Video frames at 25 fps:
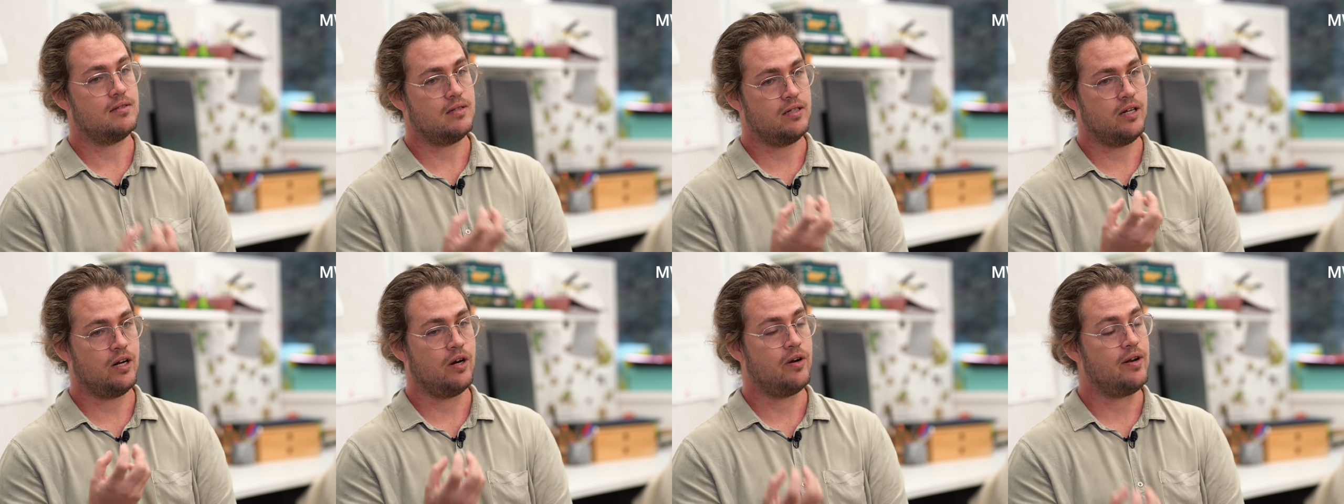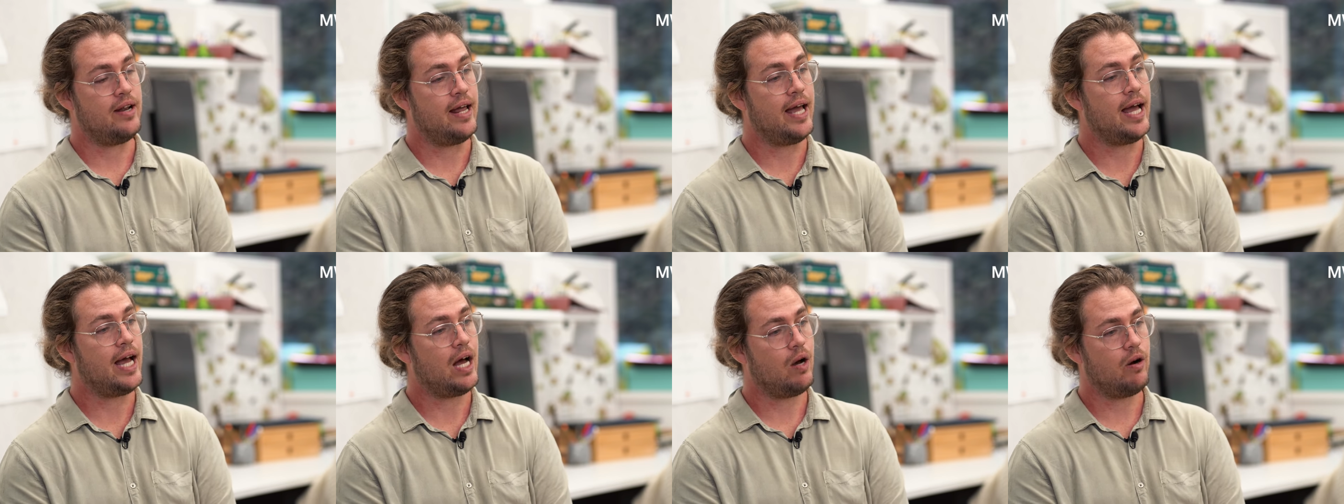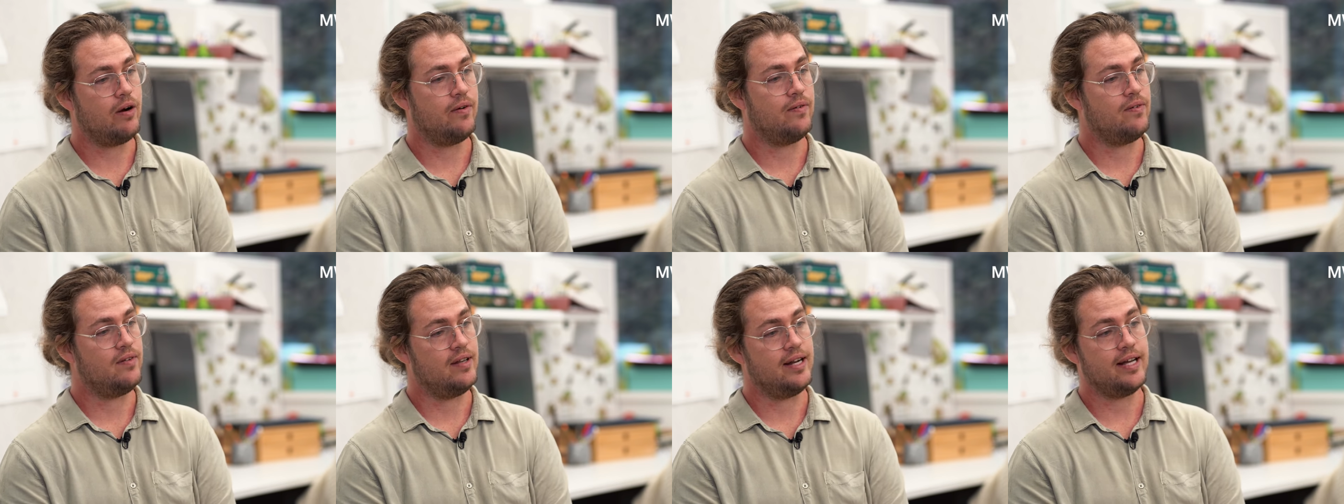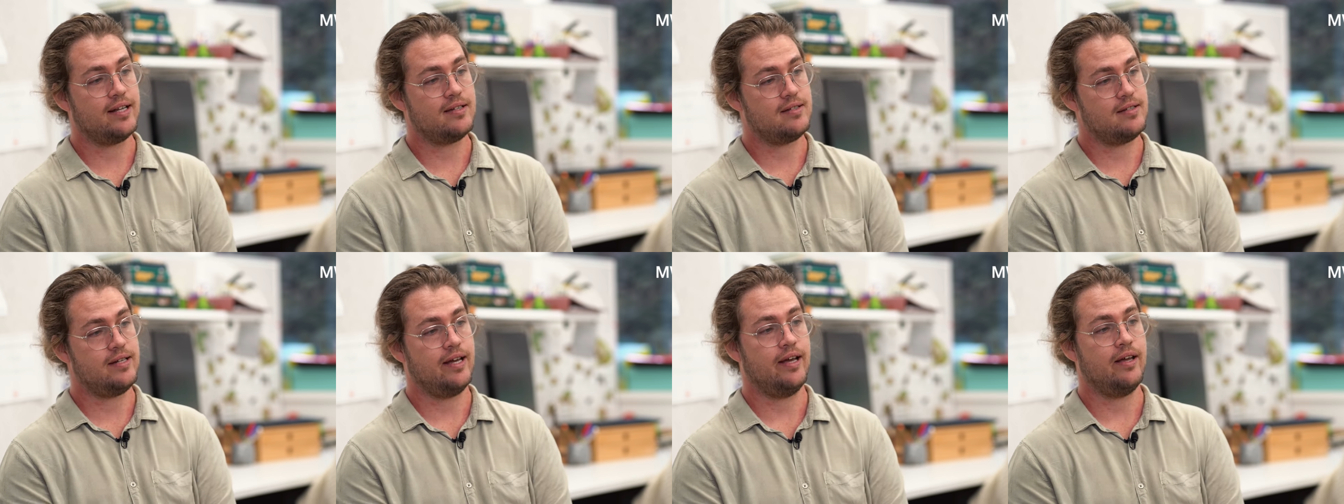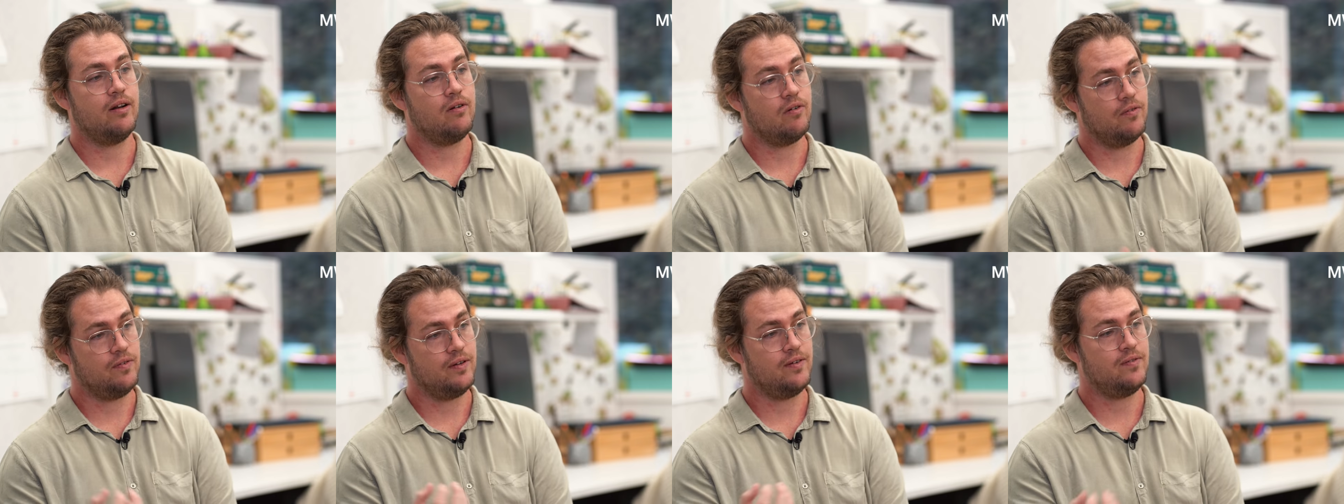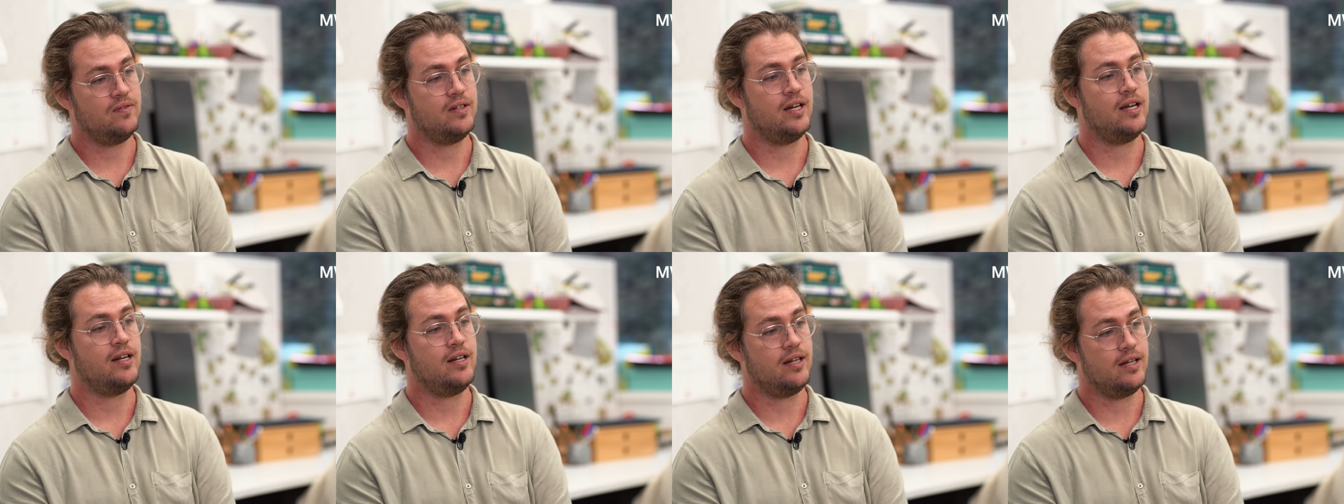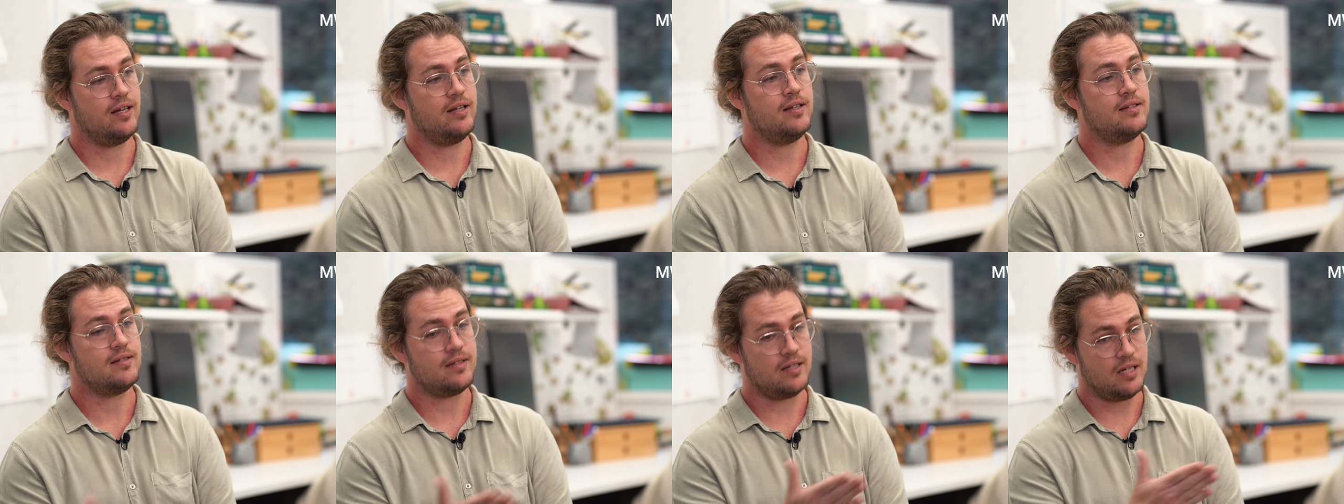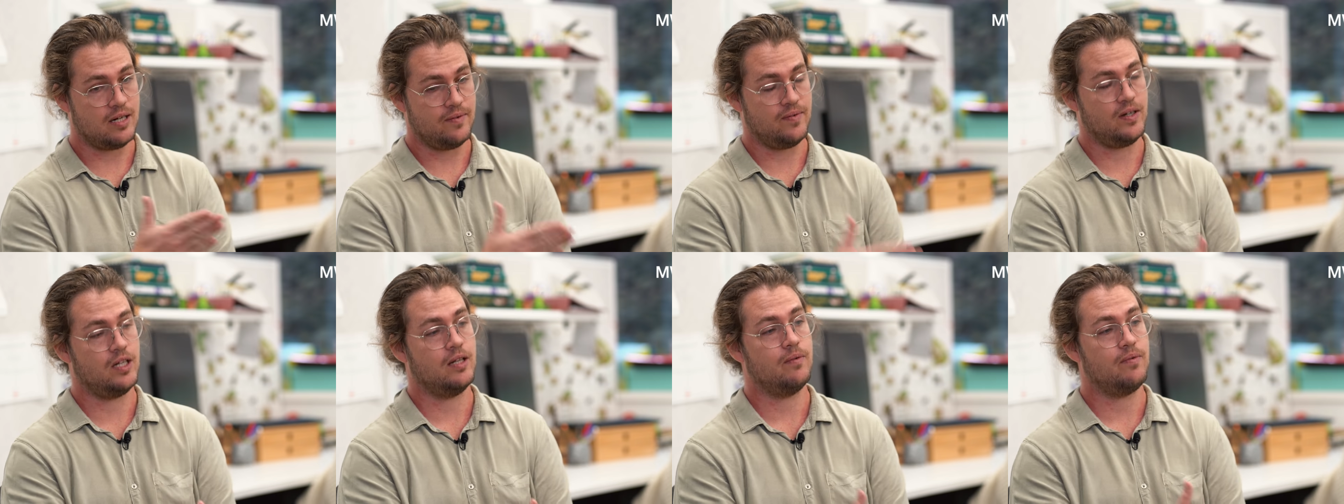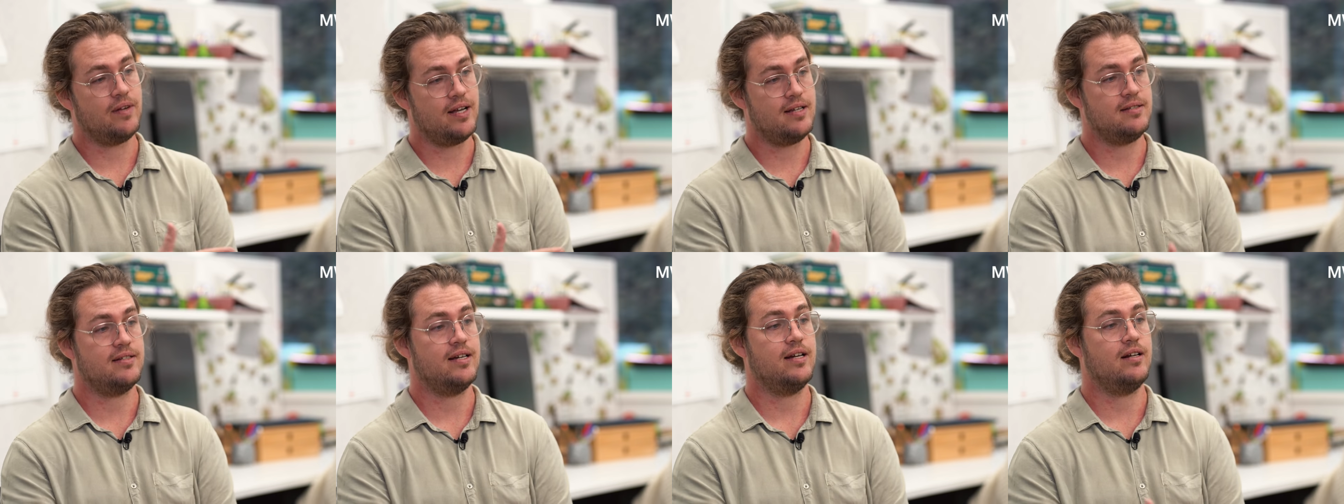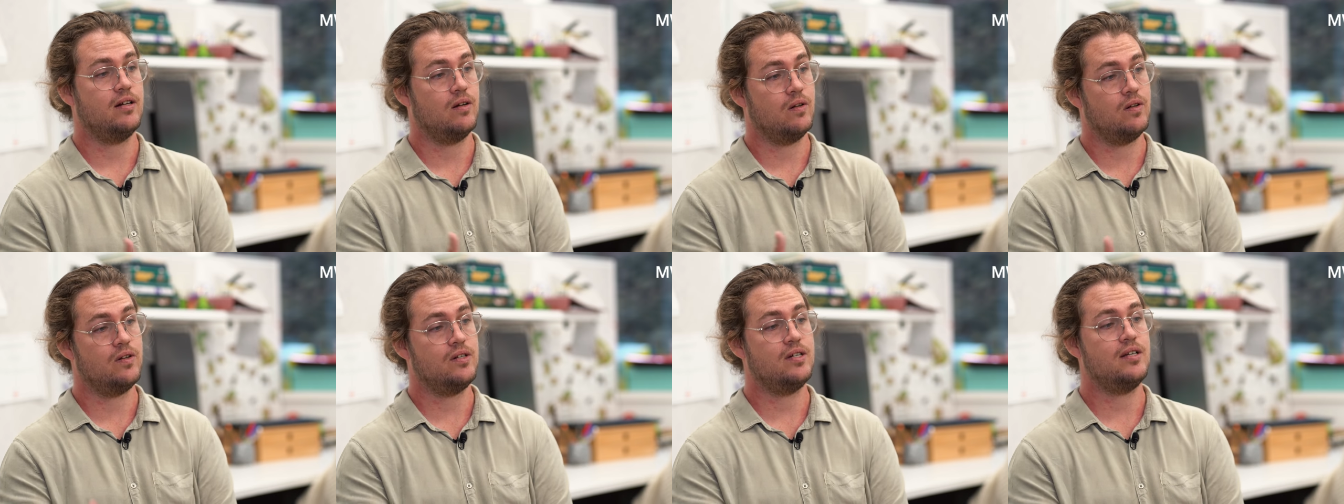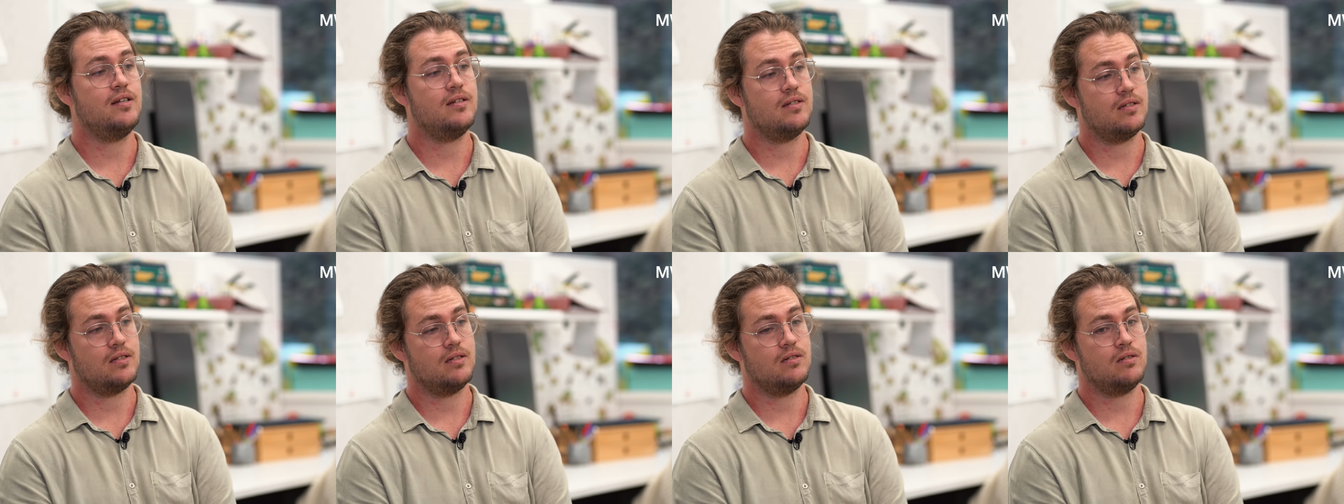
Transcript: you know, now over the next ten or fifteen years and develop these technologies